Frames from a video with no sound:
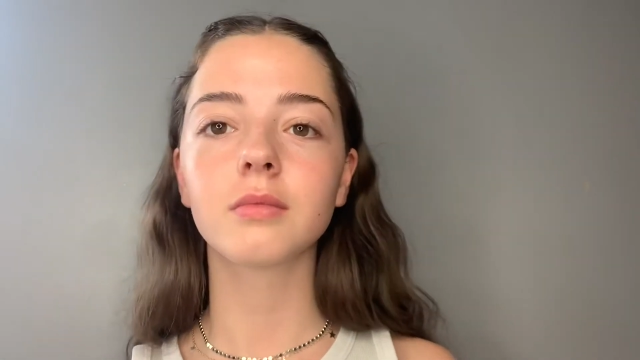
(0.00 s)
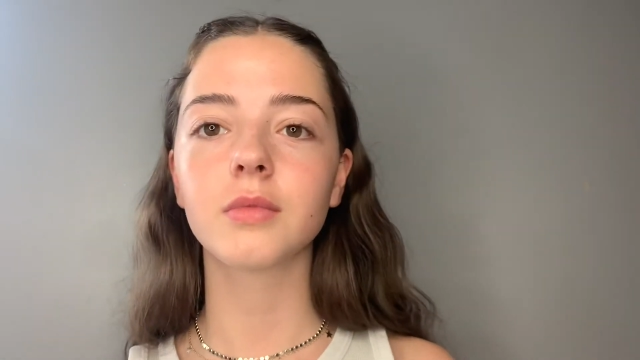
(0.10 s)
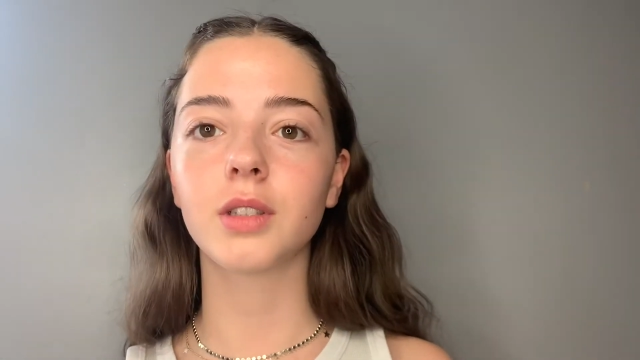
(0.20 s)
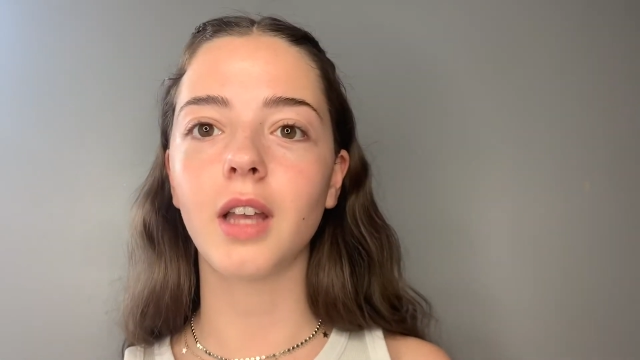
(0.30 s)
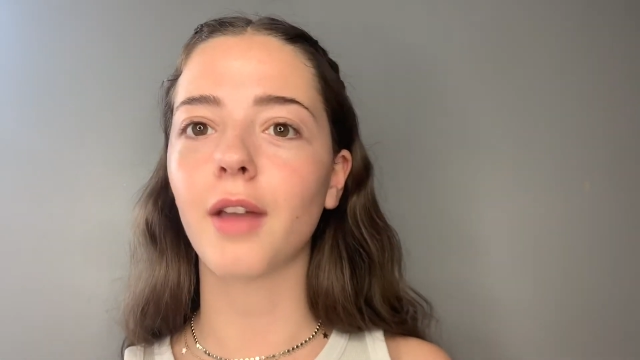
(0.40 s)

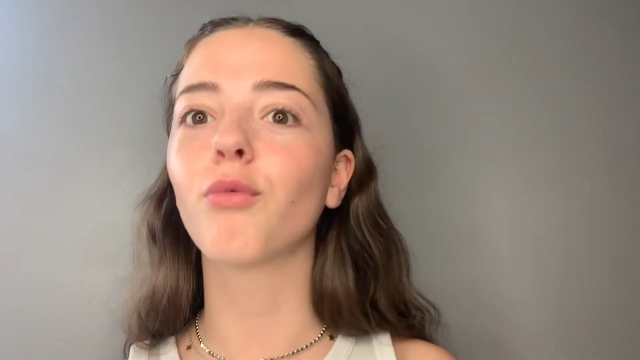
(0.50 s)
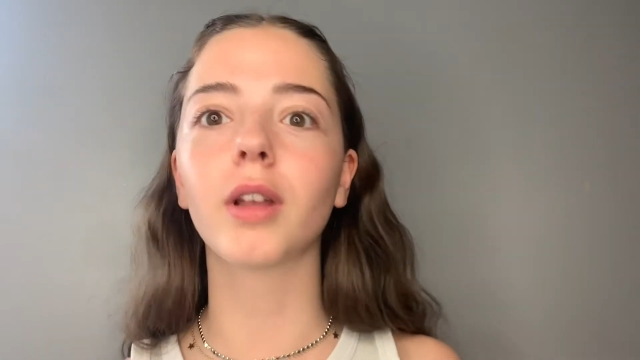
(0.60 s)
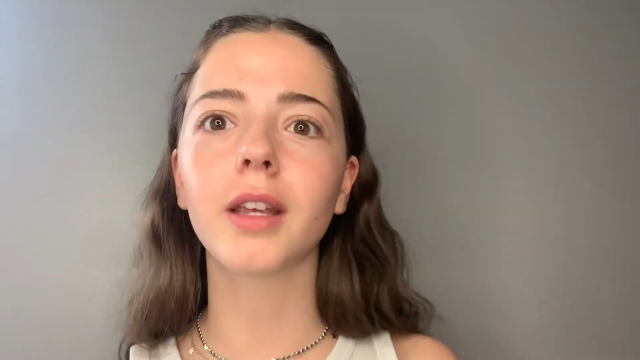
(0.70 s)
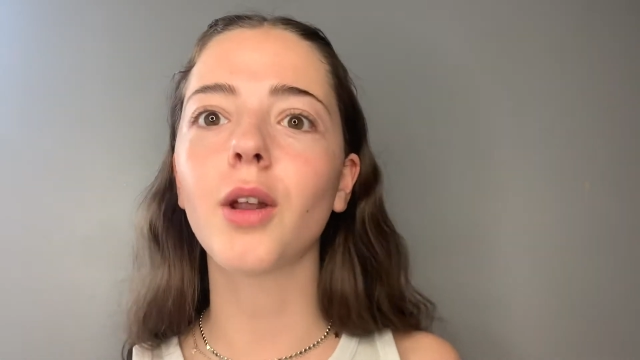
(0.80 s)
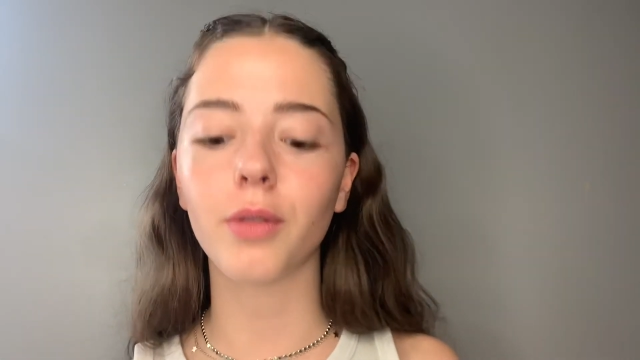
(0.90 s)
I
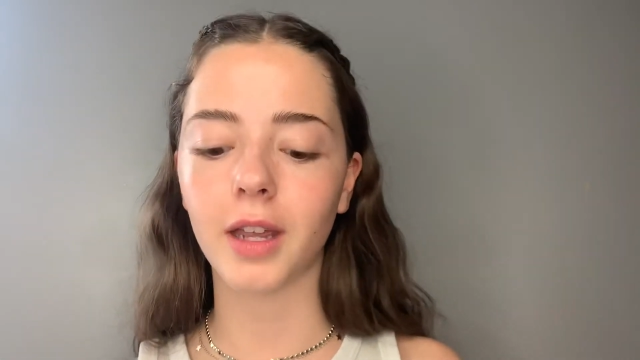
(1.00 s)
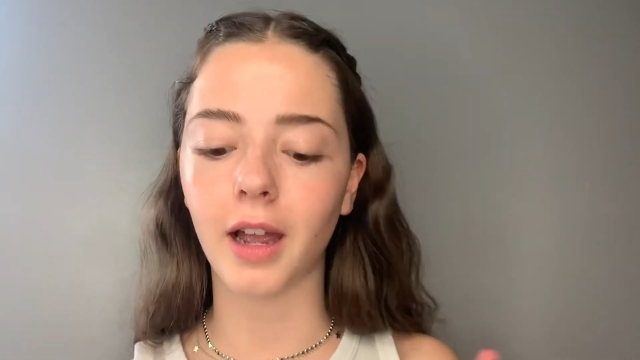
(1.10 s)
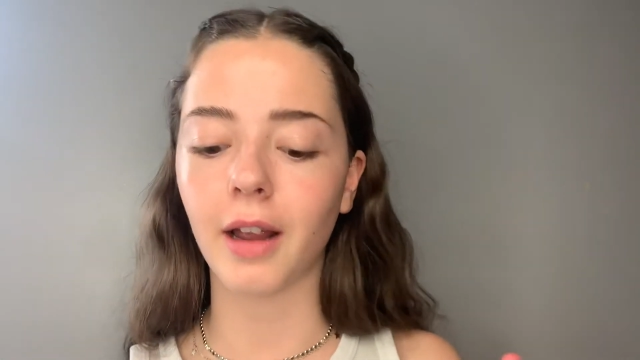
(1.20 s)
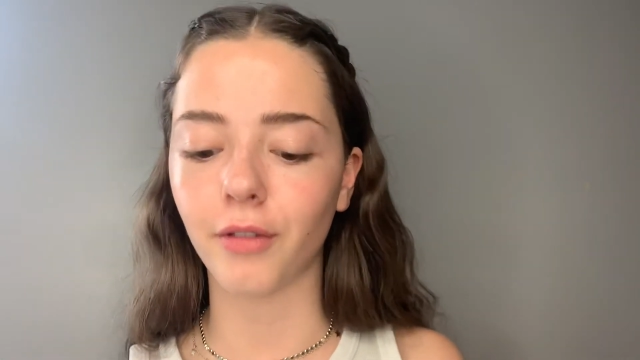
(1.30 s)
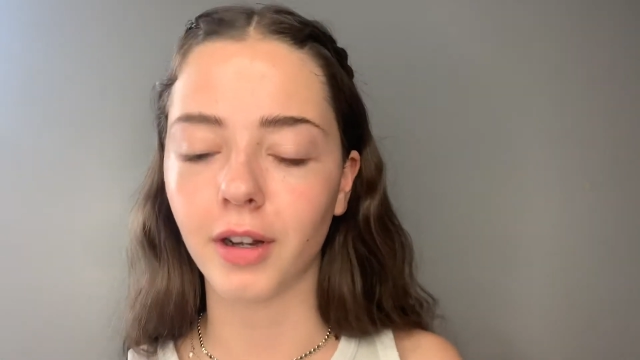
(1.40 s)
really don't think
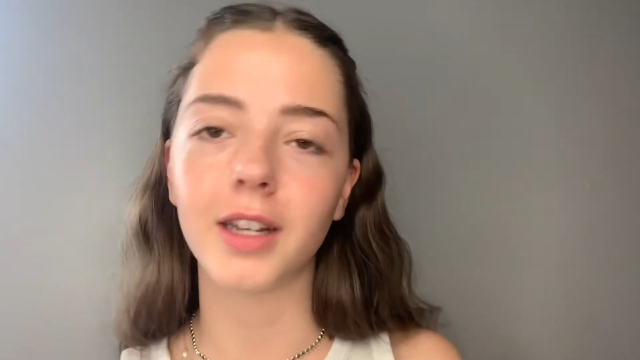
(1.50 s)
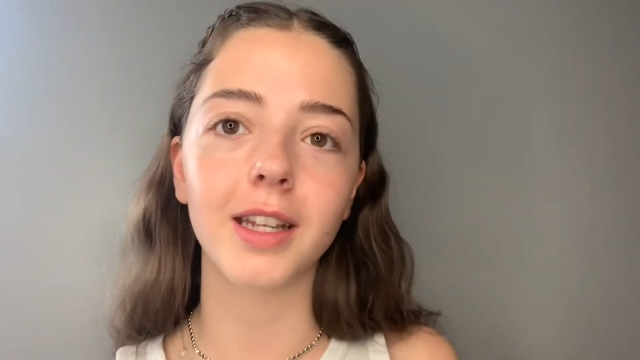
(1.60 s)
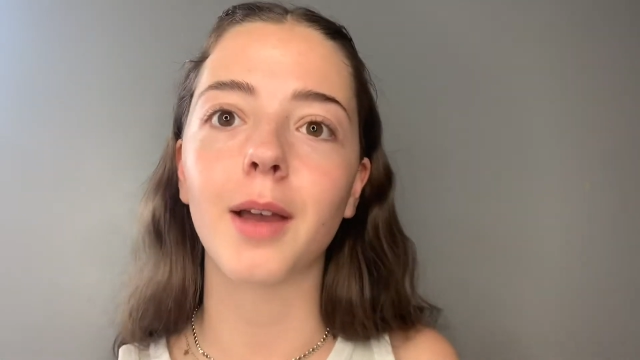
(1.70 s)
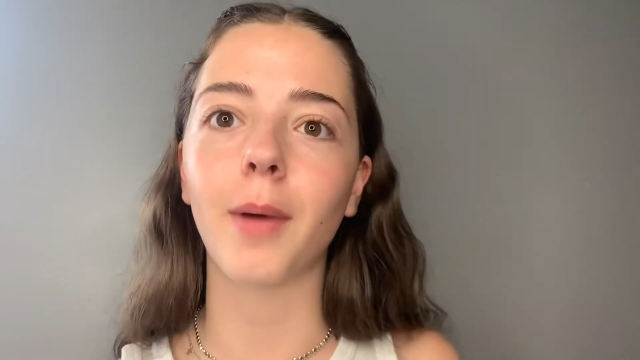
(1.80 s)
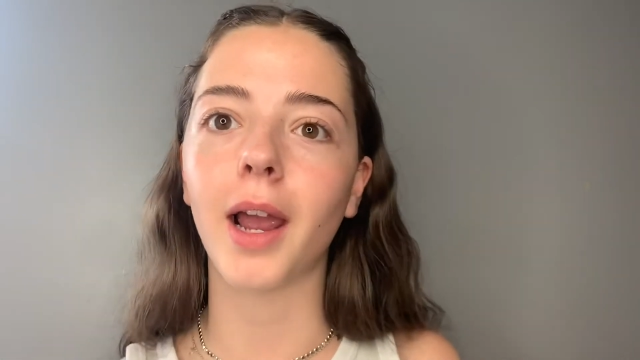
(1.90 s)
I ever need to
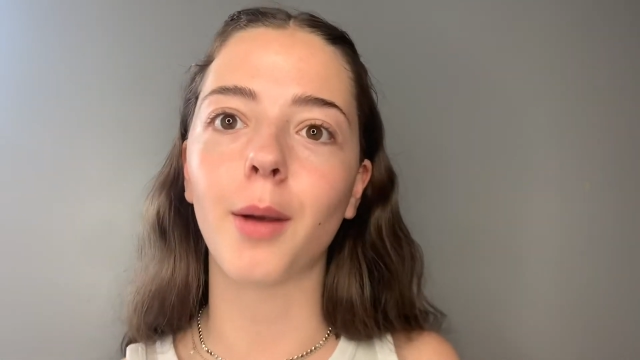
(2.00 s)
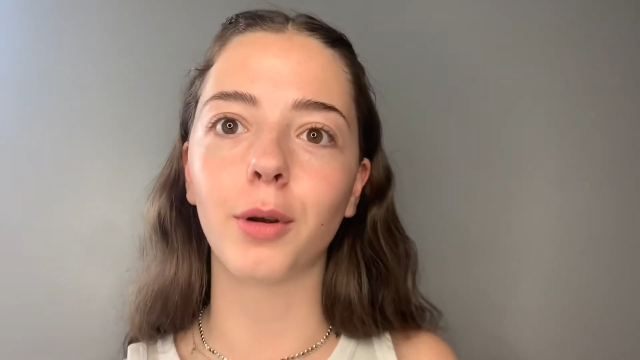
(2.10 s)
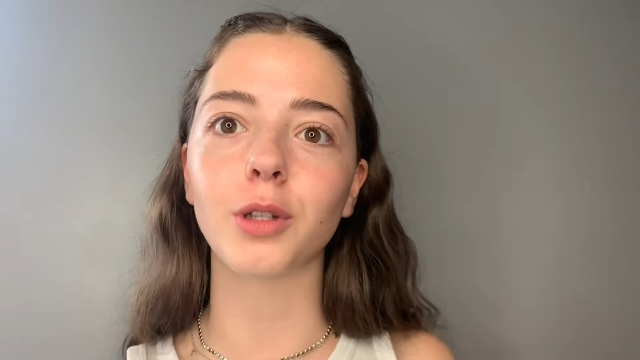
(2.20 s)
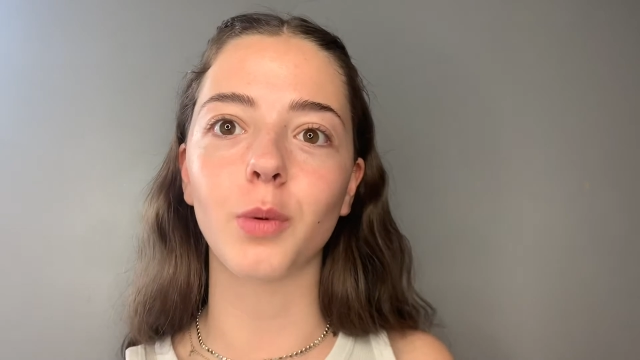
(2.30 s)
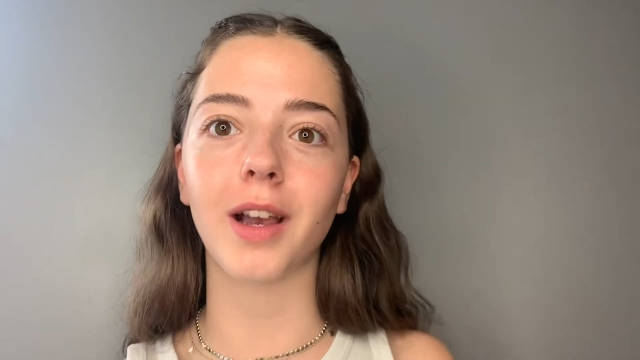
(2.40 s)
get my
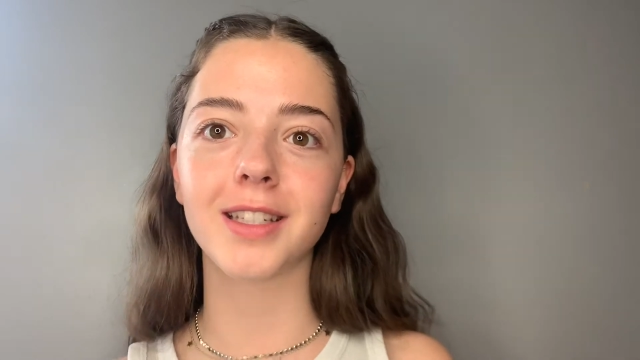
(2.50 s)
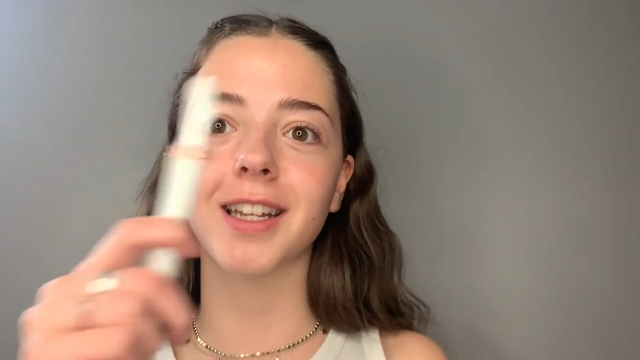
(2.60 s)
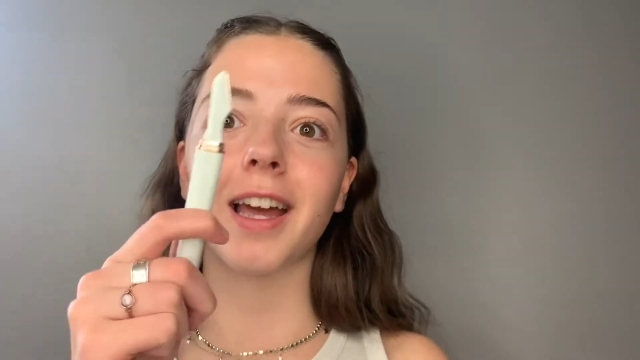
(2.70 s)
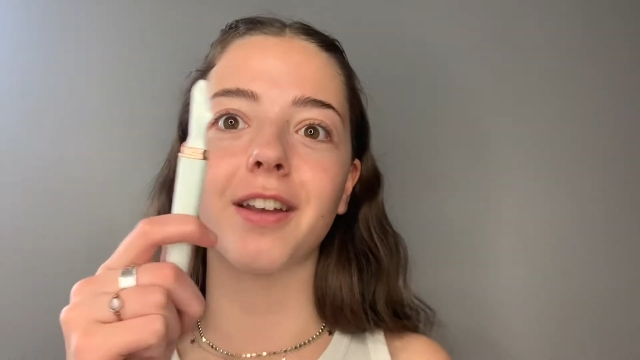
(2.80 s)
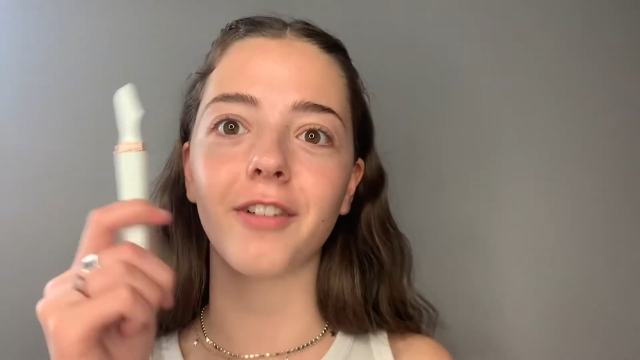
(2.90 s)
eyebrows waxed
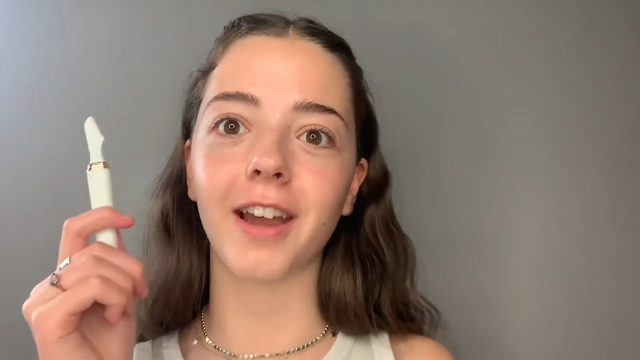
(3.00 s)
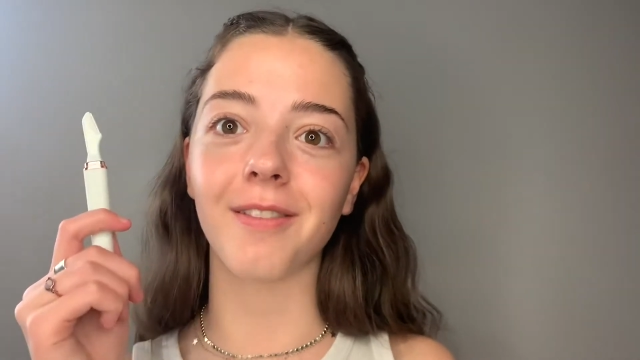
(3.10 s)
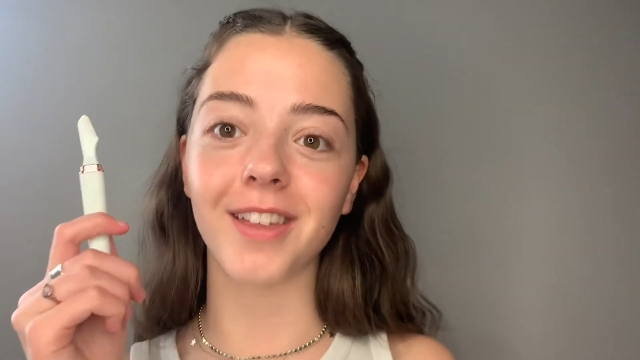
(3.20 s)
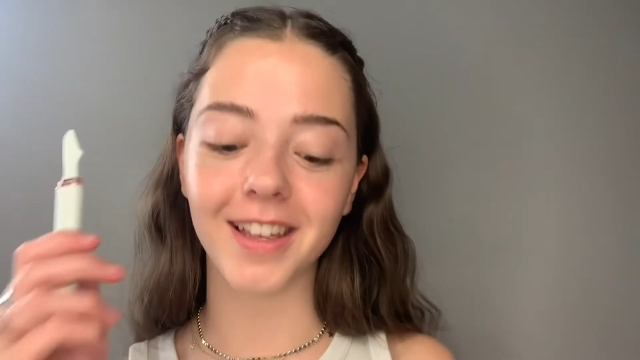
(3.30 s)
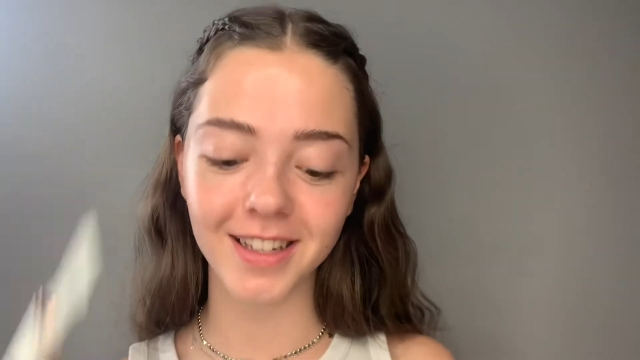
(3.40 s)
again if I have
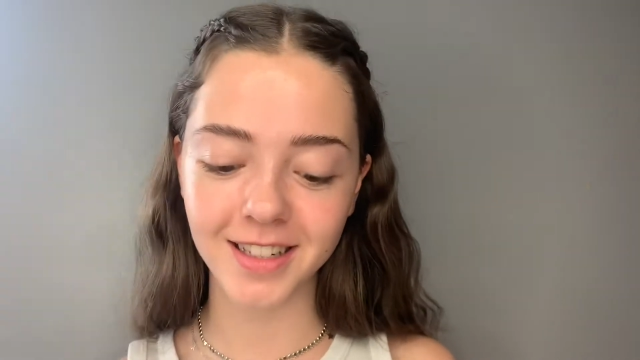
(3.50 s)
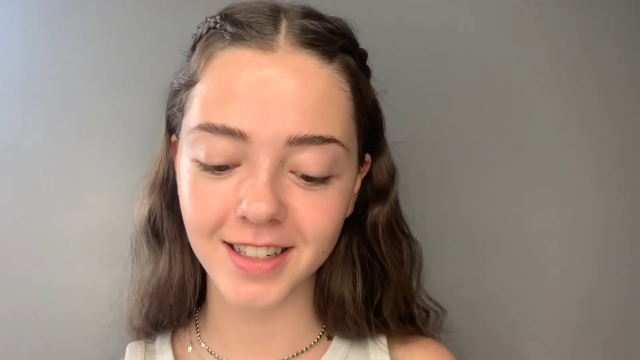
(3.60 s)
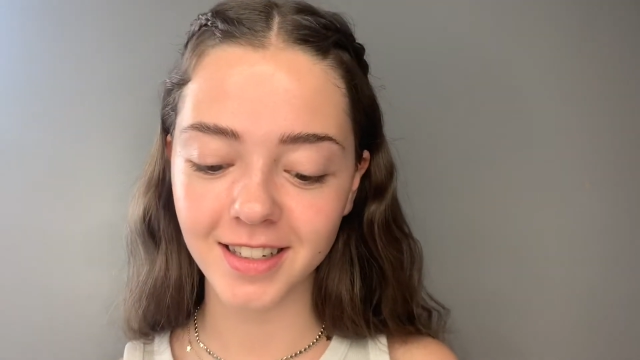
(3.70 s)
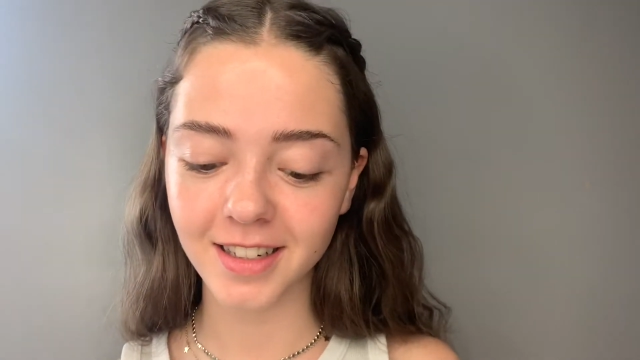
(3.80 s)
this.